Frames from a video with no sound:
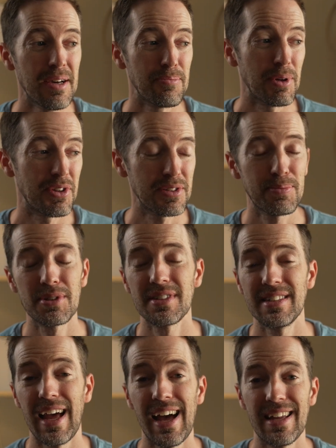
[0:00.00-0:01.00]
But this
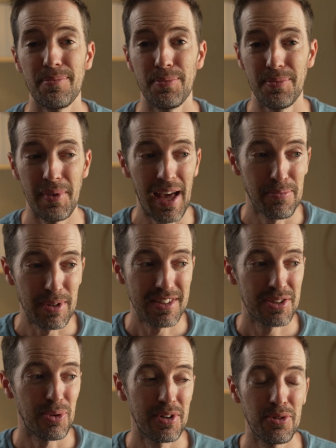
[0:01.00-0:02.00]
person had been
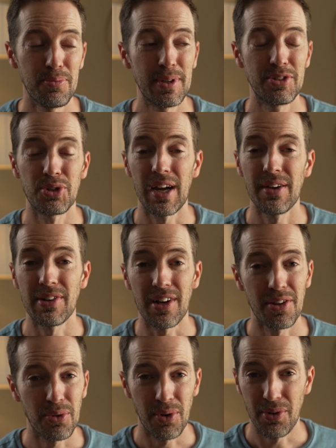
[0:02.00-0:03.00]
someone who'd been driving
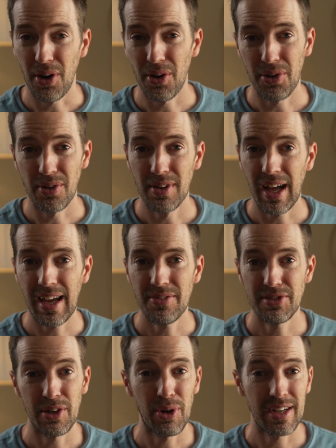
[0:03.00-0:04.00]
on the road all their
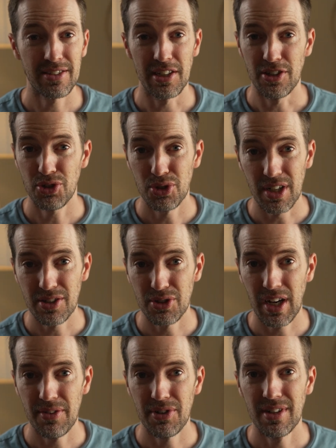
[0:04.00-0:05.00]
lives. They were actually a truck
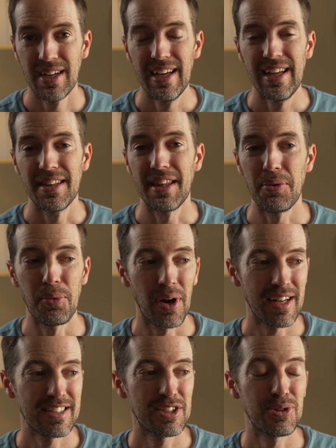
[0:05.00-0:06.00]
driver. They
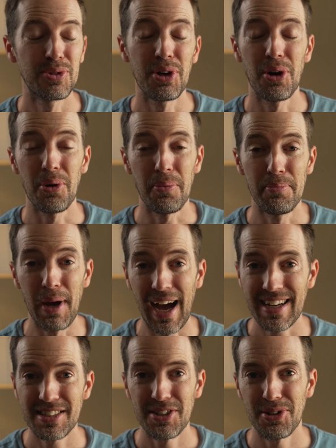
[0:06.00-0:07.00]
wanted to go
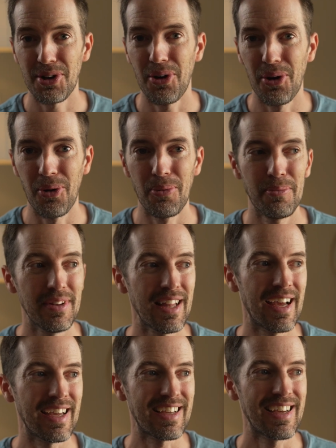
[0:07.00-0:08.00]
back to their home,
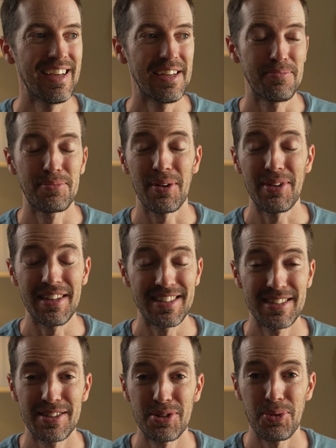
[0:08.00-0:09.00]
like probably
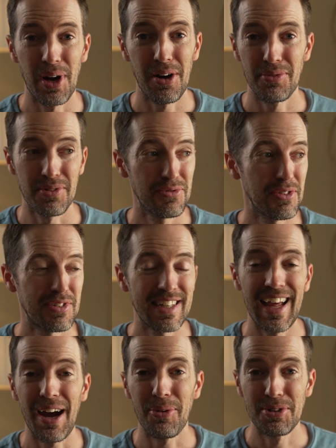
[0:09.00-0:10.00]
this 12 to
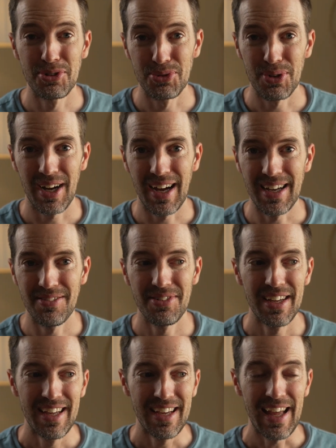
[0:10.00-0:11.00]
15 hour drive,
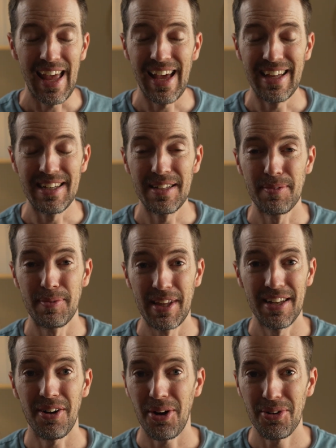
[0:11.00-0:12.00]
and
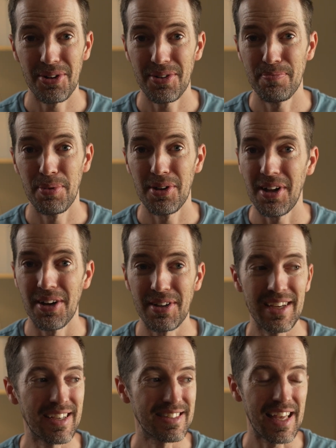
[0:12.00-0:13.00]
get all their
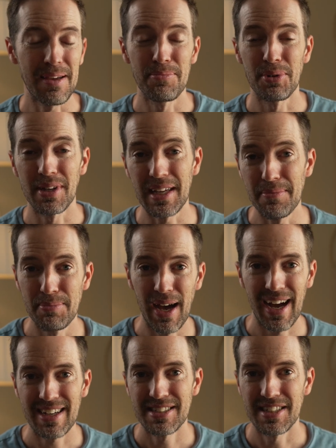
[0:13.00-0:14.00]
belongings and bring it
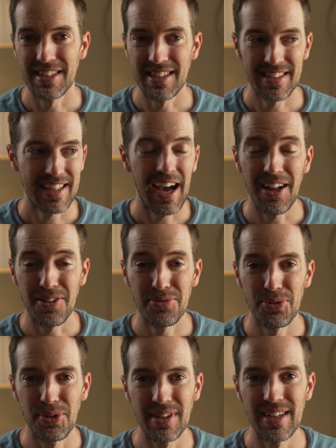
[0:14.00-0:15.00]
back to
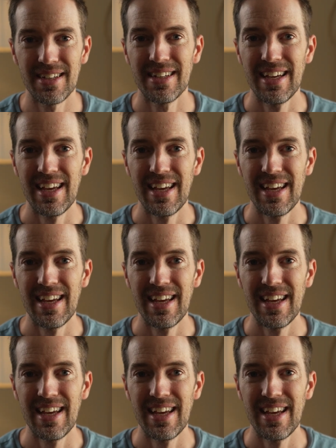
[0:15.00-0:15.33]
California.